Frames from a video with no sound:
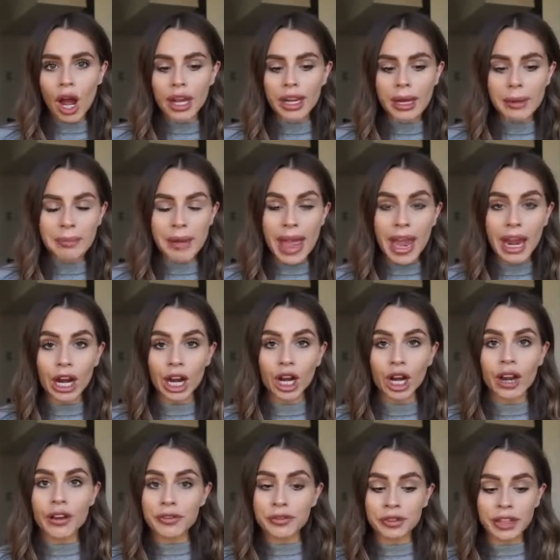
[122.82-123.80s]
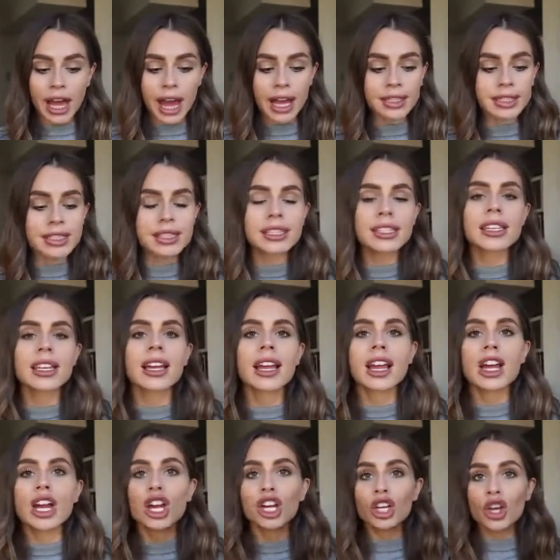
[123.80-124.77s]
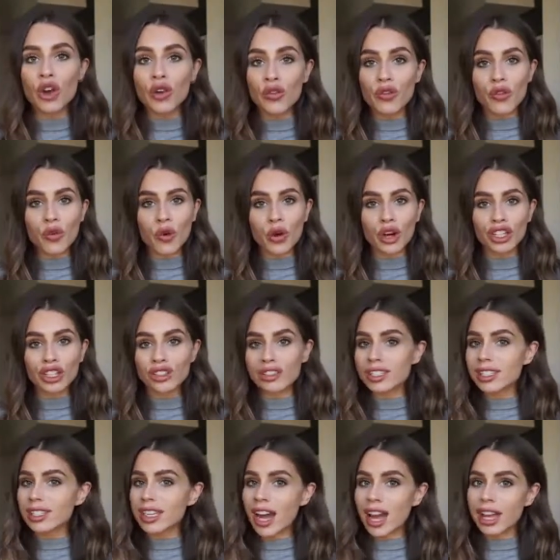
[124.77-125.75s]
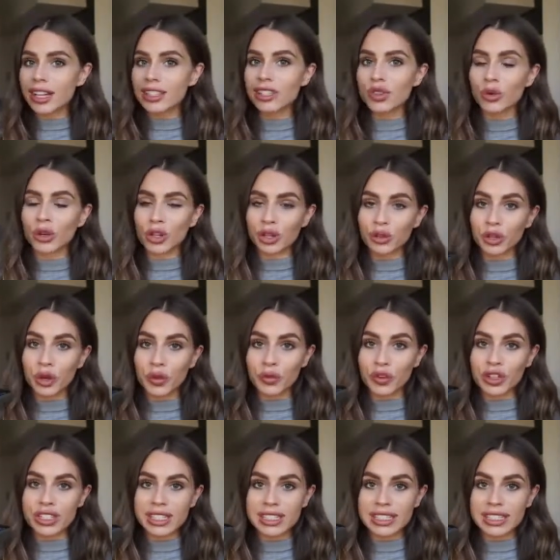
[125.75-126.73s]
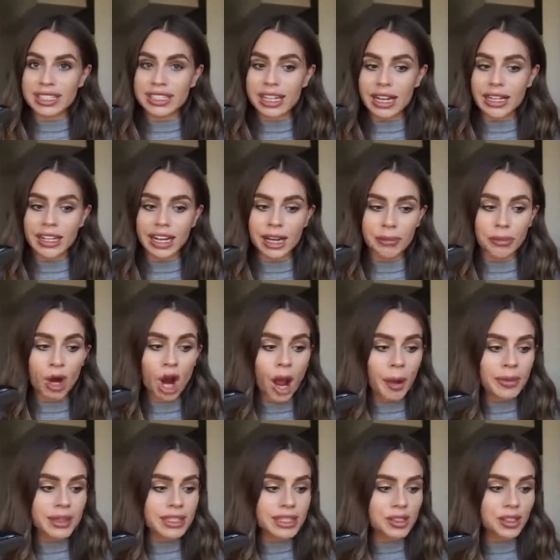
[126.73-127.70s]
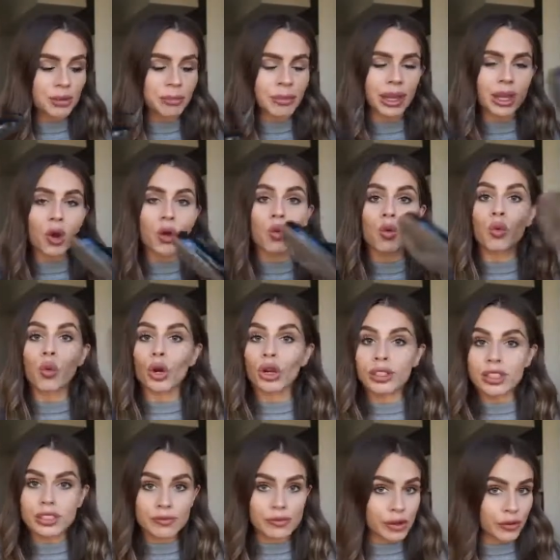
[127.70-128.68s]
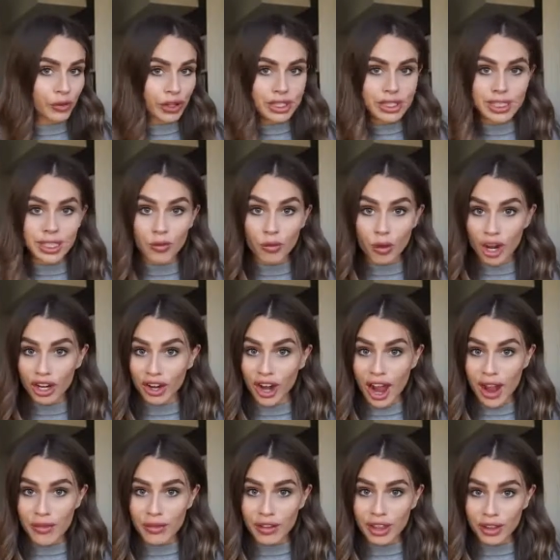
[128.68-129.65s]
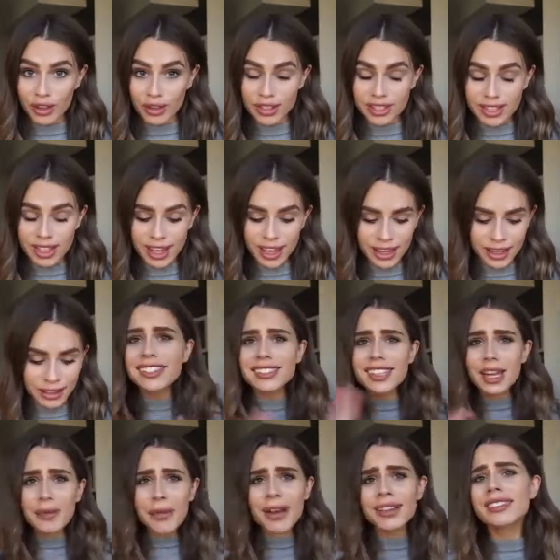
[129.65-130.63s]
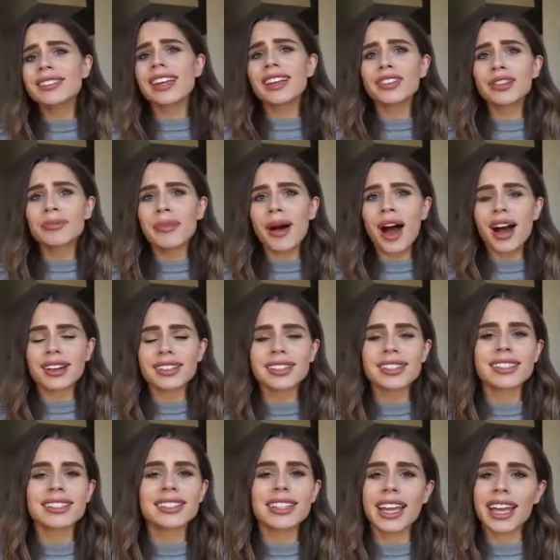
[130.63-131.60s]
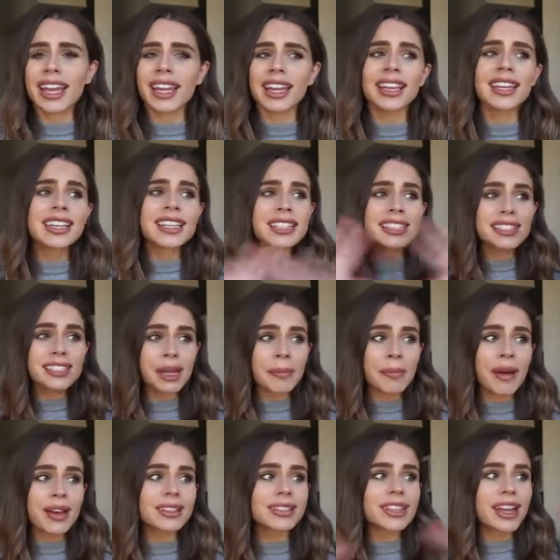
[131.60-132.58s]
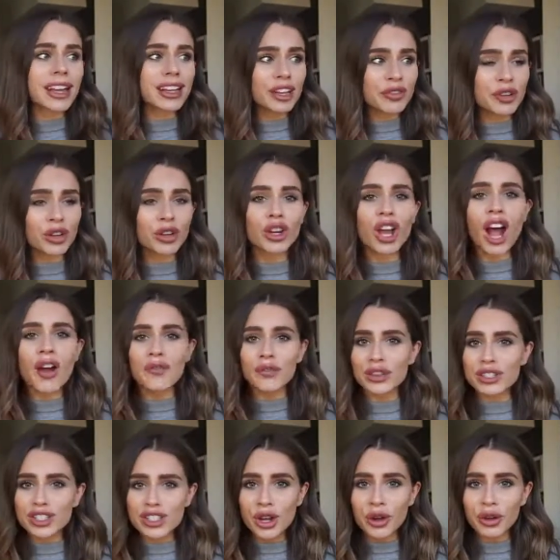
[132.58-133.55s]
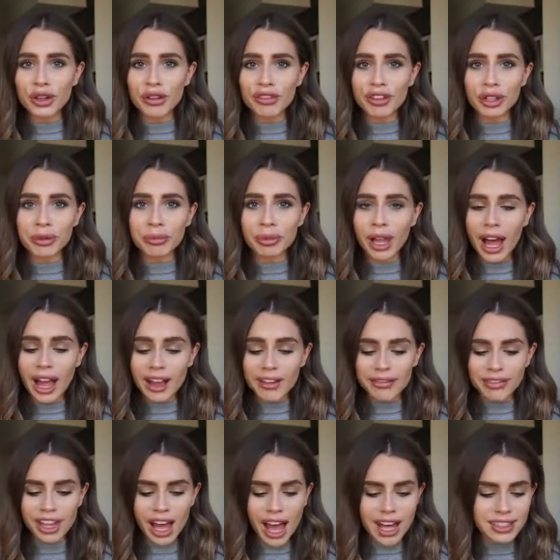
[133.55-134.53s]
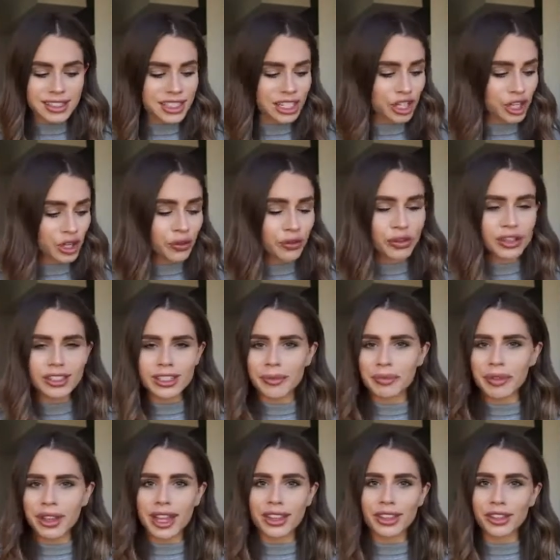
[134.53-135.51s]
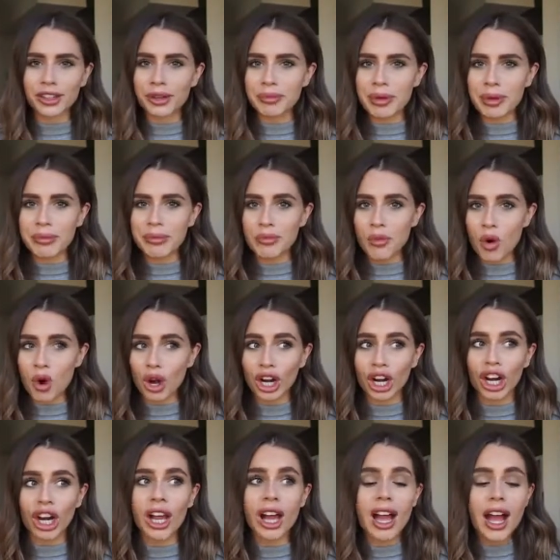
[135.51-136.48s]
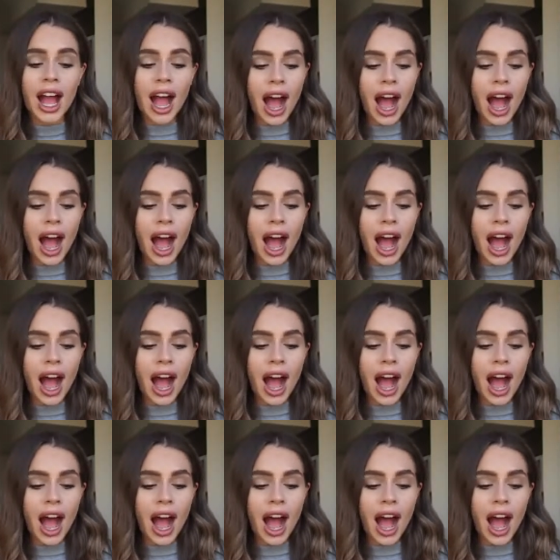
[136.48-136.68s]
on a pair of flats, Go for your slides or your loafers instead, and I promise it'll make a world of difference on what your outfit looks like. Step outside the box. Stay, step outside of your comfort zone of your black flats and go for something a little bit more